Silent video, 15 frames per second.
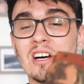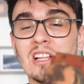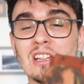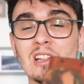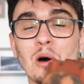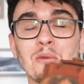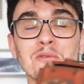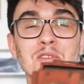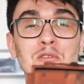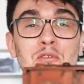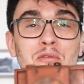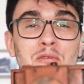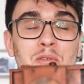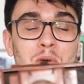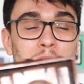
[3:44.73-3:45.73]
loft
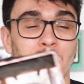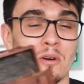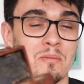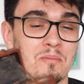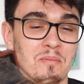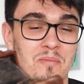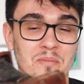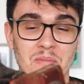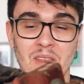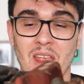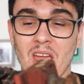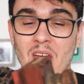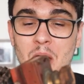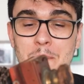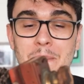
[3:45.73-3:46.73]
for
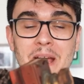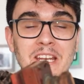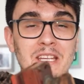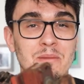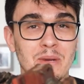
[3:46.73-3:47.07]
many,